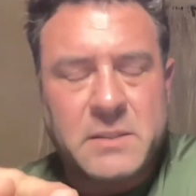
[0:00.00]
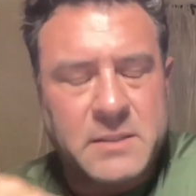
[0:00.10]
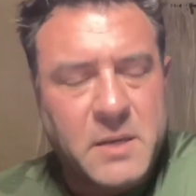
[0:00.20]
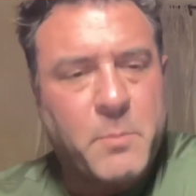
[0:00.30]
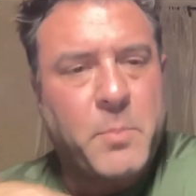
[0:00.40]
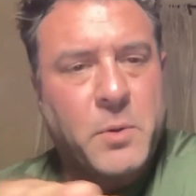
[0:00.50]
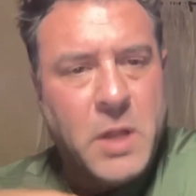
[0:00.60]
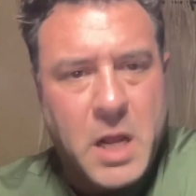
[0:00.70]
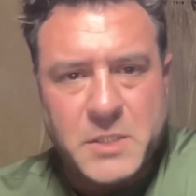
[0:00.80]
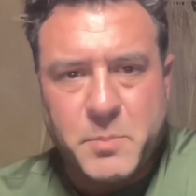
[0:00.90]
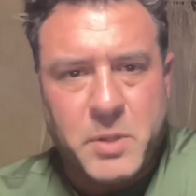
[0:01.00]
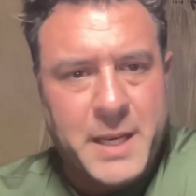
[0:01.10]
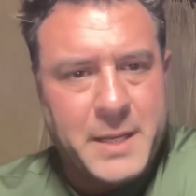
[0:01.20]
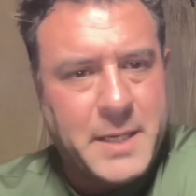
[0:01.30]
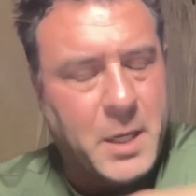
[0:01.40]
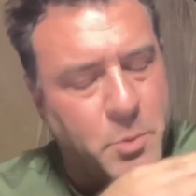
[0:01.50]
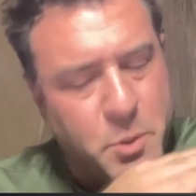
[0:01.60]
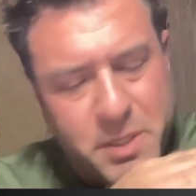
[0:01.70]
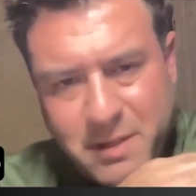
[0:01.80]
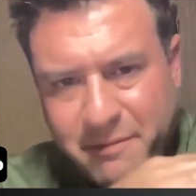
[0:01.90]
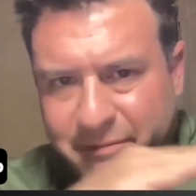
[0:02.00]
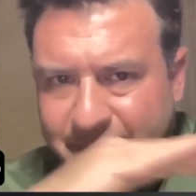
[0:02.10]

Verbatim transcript: simple launch plan to help you get the